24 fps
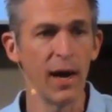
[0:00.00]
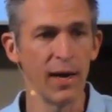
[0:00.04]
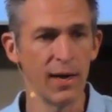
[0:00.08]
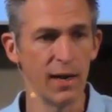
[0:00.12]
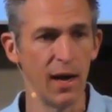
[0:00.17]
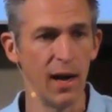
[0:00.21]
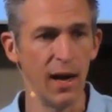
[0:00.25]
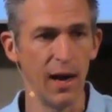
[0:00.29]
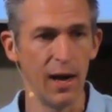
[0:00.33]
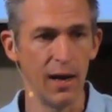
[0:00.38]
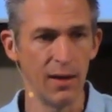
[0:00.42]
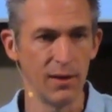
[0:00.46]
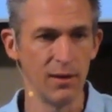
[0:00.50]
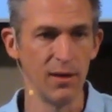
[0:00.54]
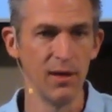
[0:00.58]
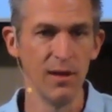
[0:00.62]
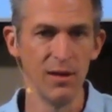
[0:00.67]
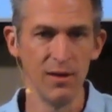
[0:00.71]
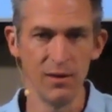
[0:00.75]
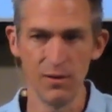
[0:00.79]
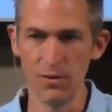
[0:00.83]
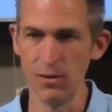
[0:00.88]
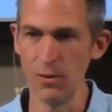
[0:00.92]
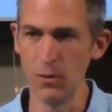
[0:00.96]
God,
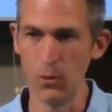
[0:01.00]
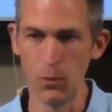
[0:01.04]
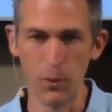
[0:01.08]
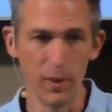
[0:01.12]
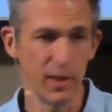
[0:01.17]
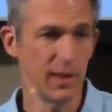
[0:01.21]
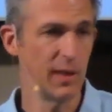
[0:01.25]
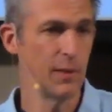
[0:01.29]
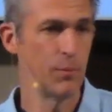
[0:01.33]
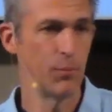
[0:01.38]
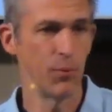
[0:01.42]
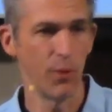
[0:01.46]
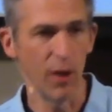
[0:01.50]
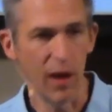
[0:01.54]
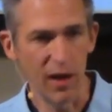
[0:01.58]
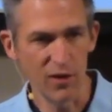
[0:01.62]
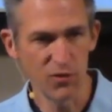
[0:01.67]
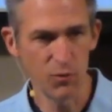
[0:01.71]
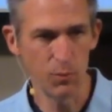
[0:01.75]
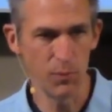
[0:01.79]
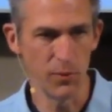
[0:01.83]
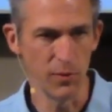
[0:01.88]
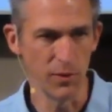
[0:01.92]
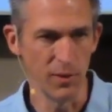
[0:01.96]
do the wicked
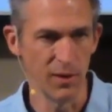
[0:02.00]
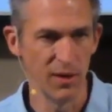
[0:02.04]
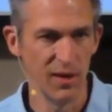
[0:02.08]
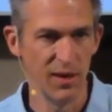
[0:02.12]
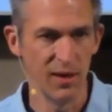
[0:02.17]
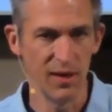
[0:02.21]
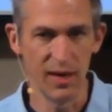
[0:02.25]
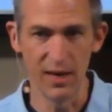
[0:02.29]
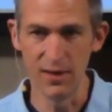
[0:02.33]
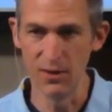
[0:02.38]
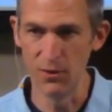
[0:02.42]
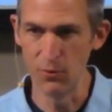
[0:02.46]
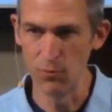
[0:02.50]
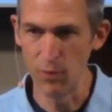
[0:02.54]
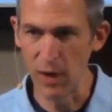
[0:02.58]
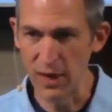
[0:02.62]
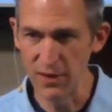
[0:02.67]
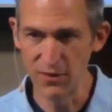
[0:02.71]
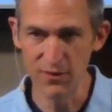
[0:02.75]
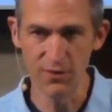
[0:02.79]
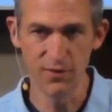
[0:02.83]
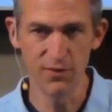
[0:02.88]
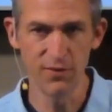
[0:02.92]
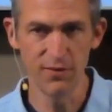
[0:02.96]
prosper and the
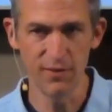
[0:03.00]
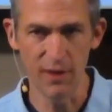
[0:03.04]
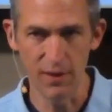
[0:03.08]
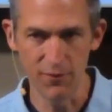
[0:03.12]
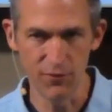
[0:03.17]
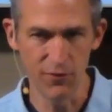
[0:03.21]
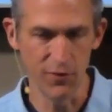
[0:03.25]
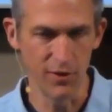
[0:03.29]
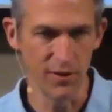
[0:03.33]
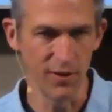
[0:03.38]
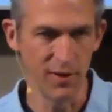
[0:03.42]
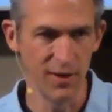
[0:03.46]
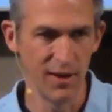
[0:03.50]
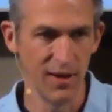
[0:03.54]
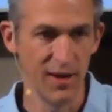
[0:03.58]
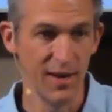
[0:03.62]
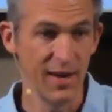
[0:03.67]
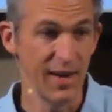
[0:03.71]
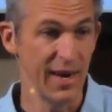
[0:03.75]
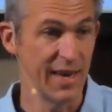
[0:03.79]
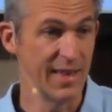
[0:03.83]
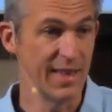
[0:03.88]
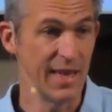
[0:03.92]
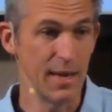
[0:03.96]
righteous suffer?
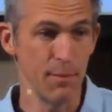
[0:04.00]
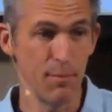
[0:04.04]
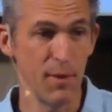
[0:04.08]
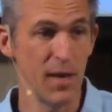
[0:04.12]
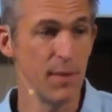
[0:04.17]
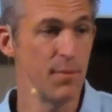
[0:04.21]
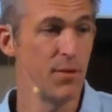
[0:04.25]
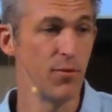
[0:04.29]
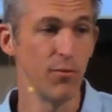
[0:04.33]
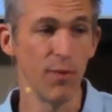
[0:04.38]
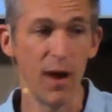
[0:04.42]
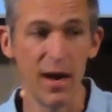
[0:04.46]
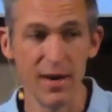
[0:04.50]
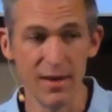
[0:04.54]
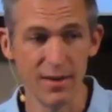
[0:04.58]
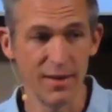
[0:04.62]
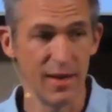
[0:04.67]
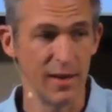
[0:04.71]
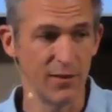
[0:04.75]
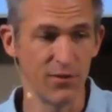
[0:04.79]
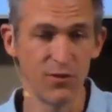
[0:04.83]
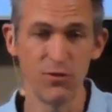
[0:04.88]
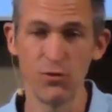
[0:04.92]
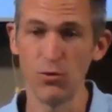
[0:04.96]
And they may be writing
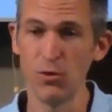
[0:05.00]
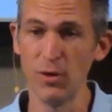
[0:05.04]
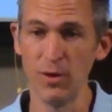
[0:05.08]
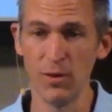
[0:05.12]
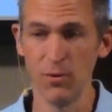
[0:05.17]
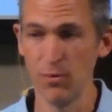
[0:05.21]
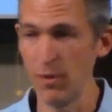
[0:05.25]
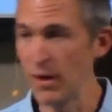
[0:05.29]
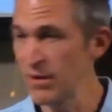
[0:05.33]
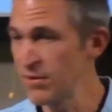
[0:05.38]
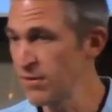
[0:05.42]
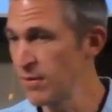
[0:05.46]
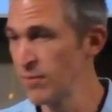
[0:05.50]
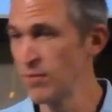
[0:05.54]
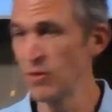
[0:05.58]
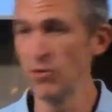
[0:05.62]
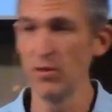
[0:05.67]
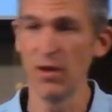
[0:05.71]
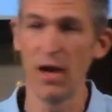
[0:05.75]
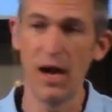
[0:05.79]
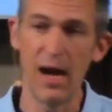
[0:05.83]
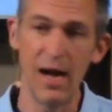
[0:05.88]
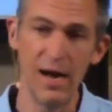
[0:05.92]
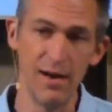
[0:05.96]
that story the rest of their
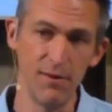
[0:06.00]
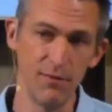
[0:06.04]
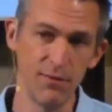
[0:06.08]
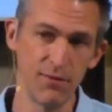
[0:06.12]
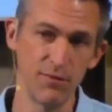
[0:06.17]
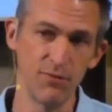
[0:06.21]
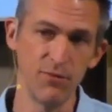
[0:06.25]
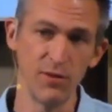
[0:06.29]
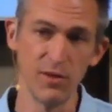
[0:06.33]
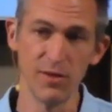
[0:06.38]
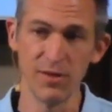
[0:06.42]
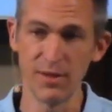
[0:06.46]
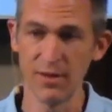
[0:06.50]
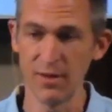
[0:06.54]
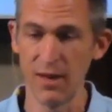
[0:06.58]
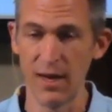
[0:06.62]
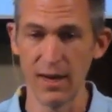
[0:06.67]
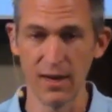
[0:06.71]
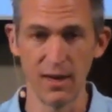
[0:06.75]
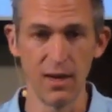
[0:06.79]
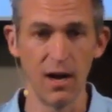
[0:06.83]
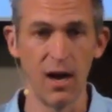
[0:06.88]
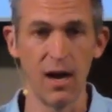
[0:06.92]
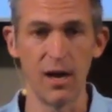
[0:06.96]
lives feeling
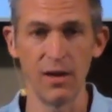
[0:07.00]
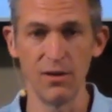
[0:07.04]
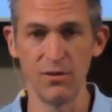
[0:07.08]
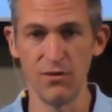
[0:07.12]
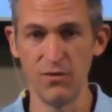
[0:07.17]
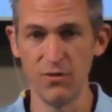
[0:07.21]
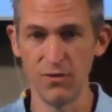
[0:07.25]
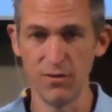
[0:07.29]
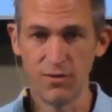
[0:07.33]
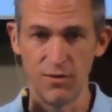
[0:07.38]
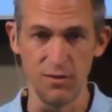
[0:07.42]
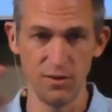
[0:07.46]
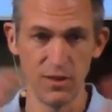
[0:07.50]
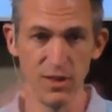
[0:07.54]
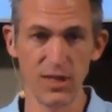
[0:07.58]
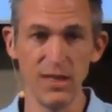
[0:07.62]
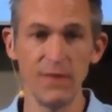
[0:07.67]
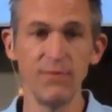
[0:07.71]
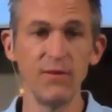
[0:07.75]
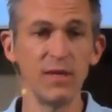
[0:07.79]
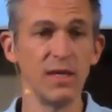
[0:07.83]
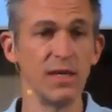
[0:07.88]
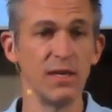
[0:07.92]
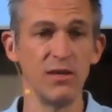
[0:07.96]
like God is just
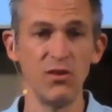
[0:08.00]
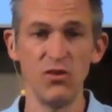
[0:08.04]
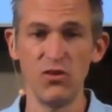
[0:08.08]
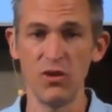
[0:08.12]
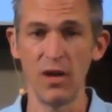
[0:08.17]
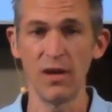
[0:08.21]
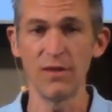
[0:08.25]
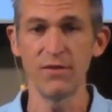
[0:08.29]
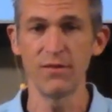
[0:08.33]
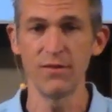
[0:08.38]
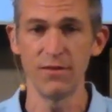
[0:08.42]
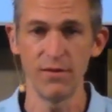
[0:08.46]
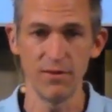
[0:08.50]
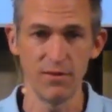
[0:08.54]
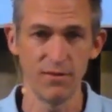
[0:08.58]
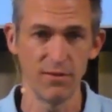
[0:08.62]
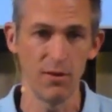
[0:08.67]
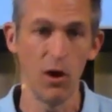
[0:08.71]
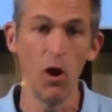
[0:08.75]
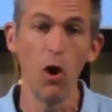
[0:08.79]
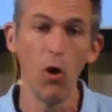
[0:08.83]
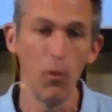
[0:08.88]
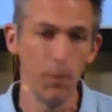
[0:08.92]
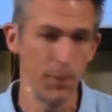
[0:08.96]
leaving injustice
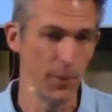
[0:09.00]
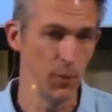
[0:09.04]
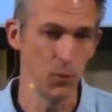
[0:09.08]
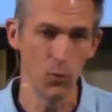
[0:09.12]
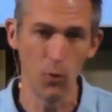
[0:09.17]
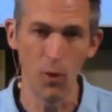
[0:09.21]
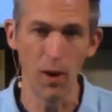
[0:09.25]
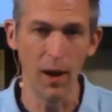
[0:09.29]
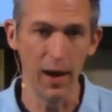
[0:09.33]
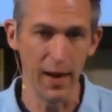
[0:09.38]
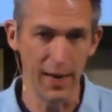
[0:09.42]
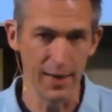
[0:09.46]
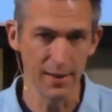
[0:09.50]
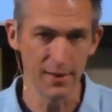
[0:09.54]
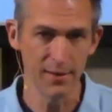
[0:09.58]
open wide.